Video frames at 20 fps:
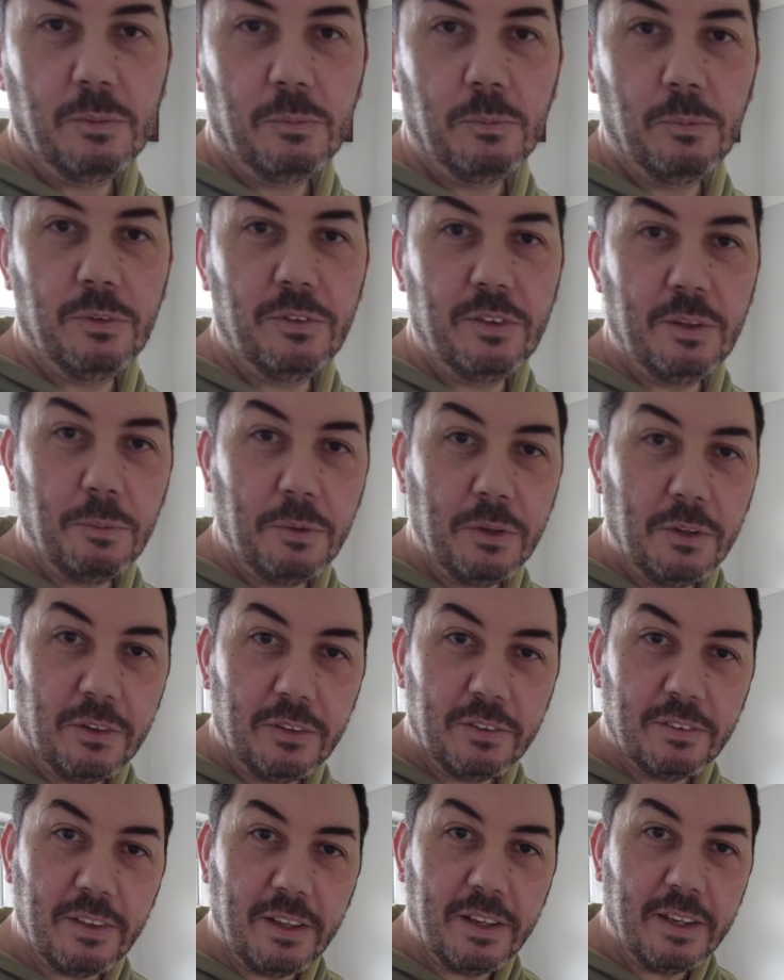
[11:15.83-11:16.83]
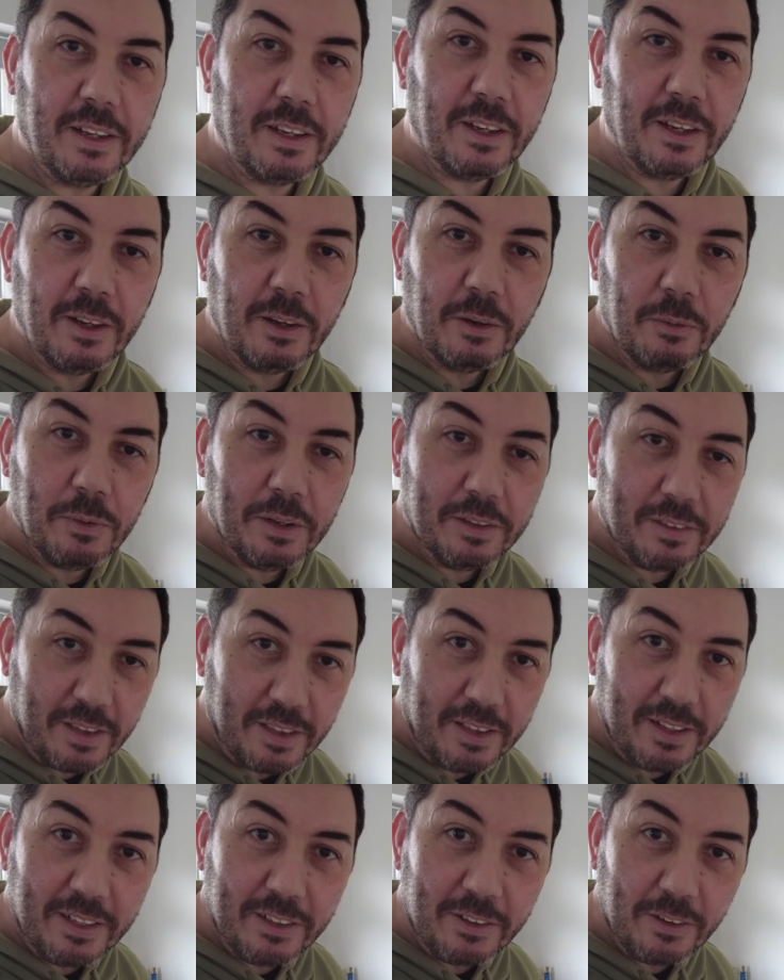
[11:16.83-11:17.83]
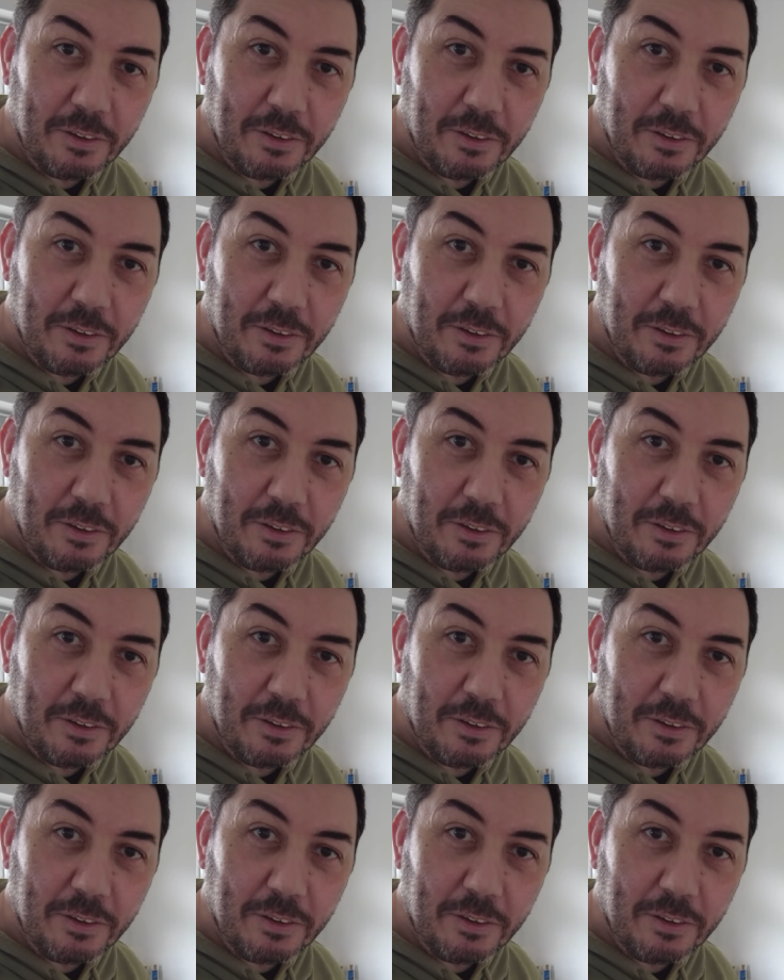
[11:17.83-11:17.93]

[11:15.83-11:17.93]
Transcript: we'll see what it looks like when I set the lid